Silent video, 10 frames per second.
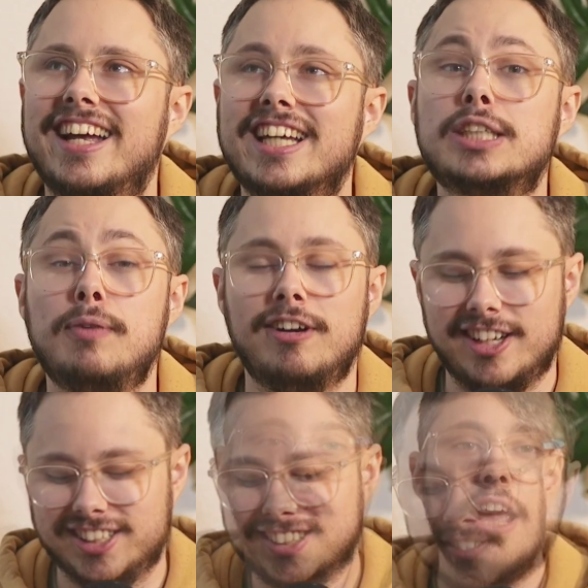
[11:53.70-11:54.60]

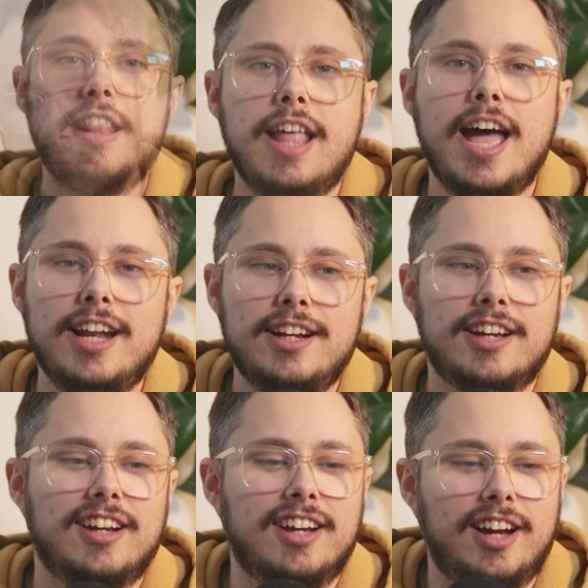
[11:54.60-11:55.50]
experience. And then
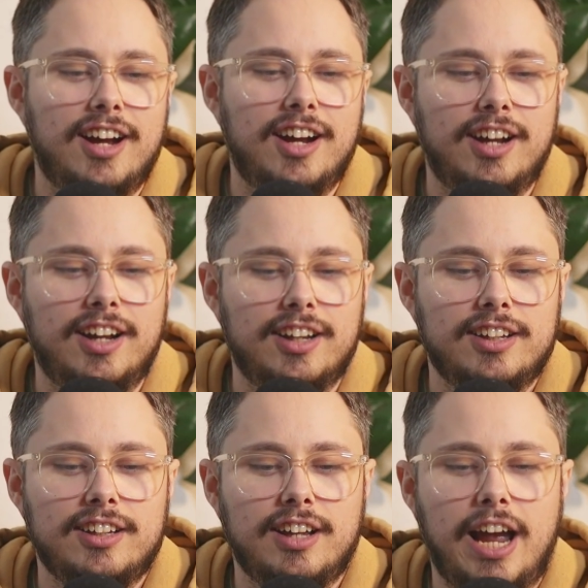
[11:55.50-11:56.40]
I
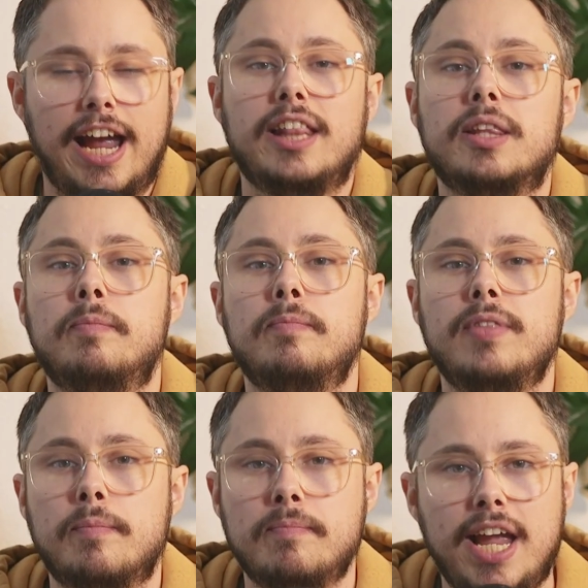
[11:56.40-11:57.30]
had
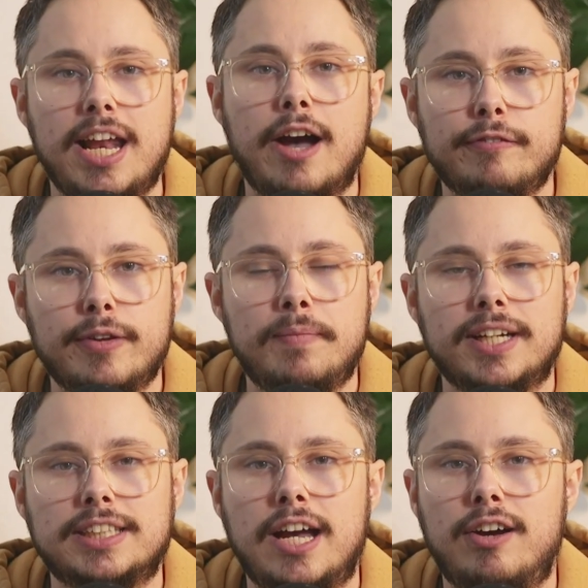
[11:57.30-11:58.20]
the main outfit
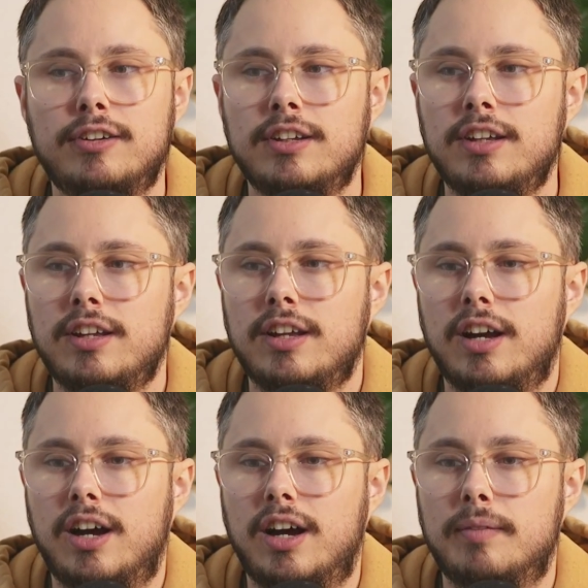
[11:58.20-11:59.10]
picked out.
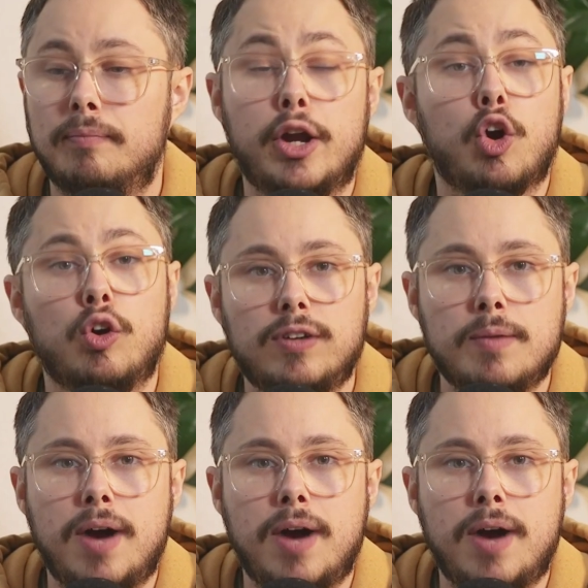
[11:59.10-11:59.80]
My girlfriend